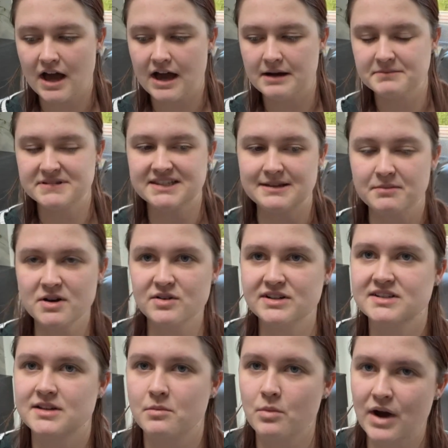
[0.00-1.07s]
similar in
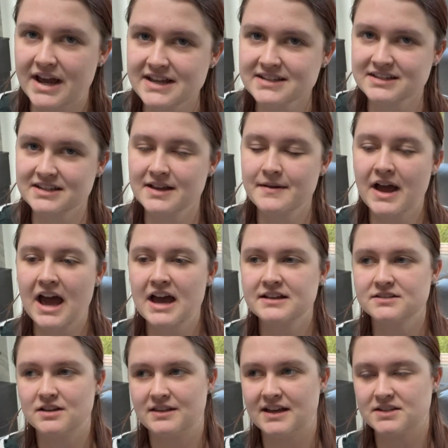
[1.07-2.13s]
some ways.
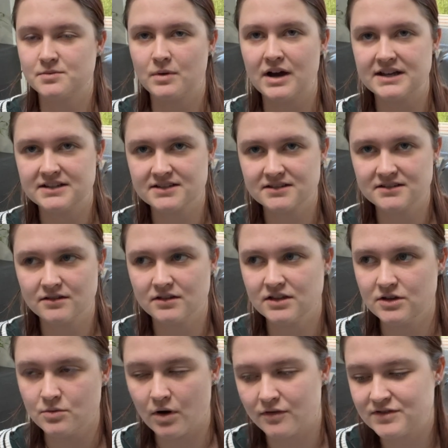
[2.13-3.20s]
So that's why
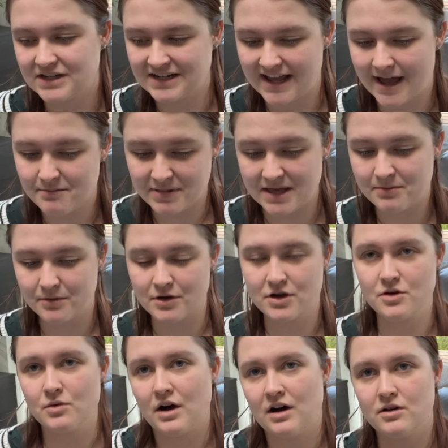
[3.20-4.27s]
you often get people
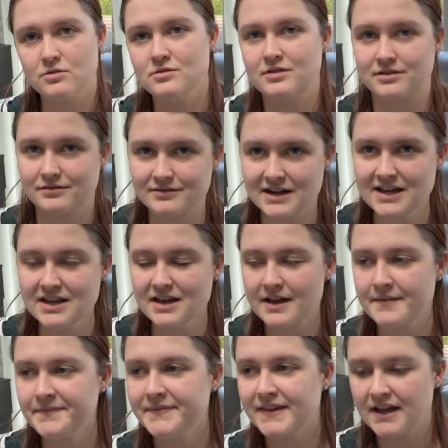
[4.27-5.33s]
who are all three.
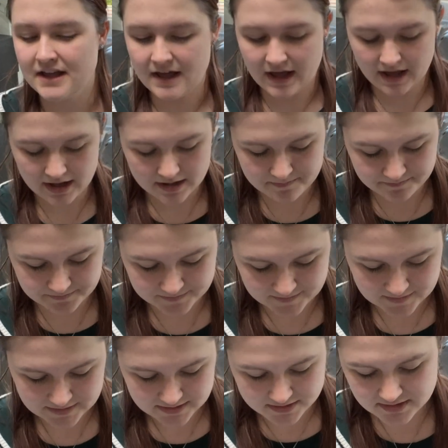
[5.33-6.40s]

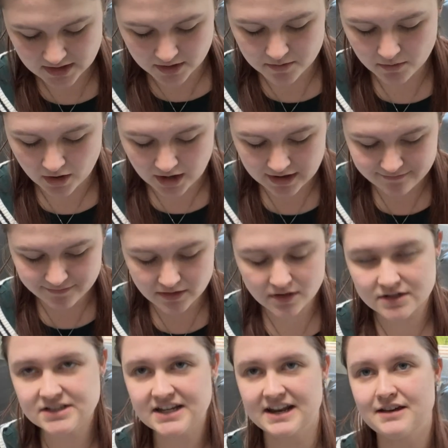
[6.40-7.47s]
So I've
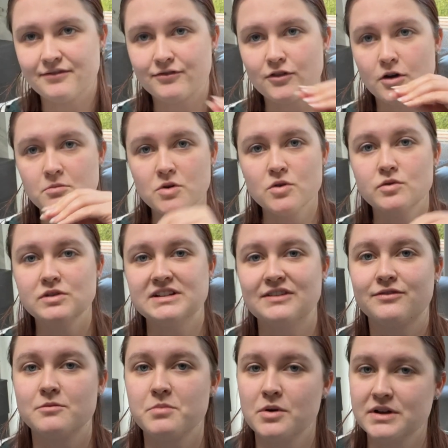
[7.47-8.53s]
looked at it from all
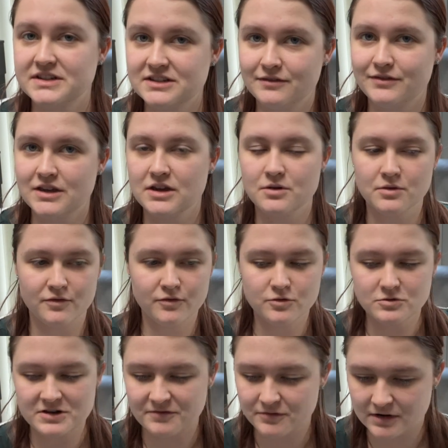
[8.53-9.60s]
different points of view of all
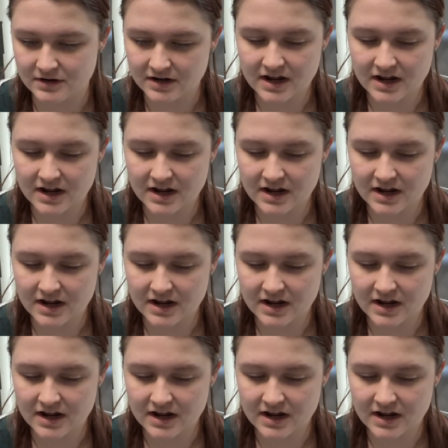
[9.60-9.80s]
different